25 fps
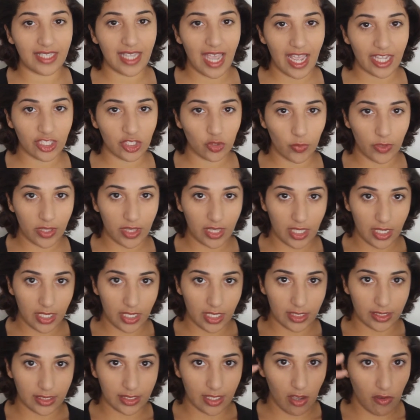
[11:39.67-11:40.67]
ties
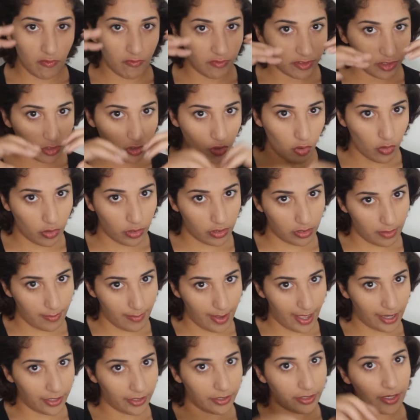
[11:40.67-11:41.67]
within itself in the core of the
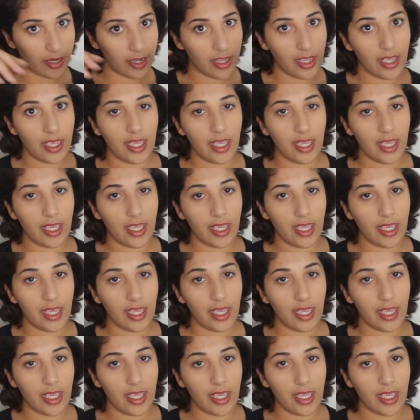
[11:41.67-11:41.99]
matter,